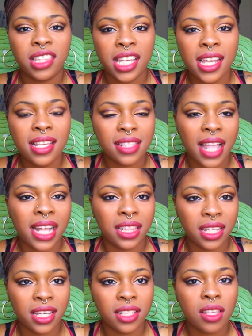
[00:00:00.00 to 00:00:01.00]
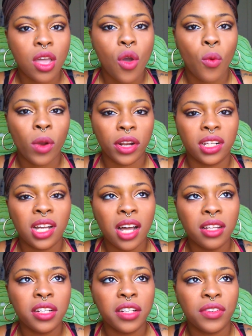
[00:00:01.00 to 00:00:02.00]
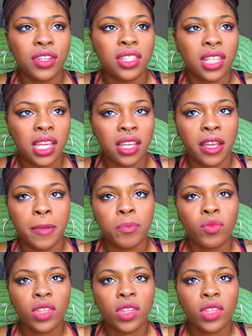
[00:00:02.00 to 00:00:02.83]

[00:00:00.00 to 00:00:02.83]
things like this where the color of your skin